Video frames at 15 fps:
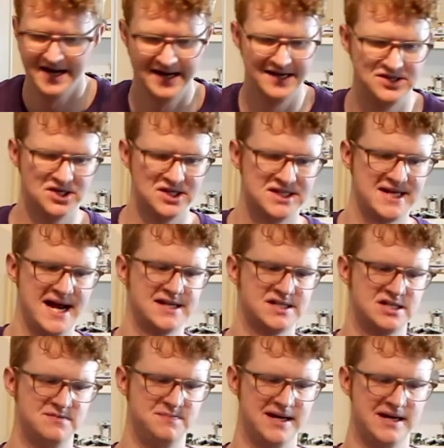It just
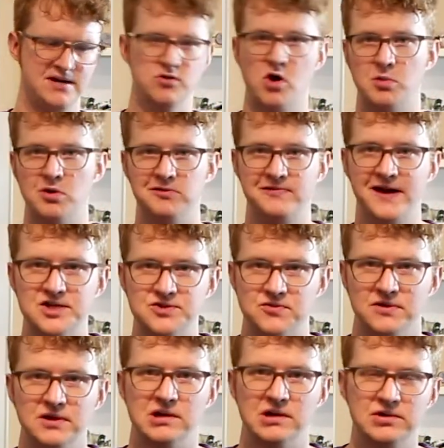has to be normal Phase
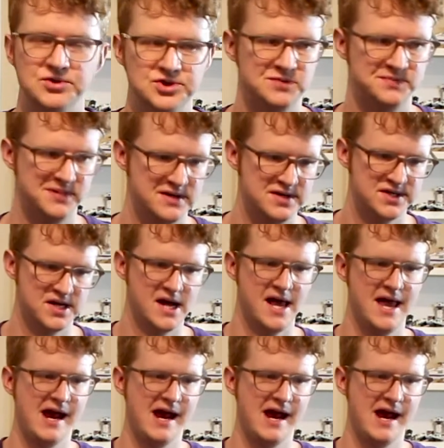1 clone troopers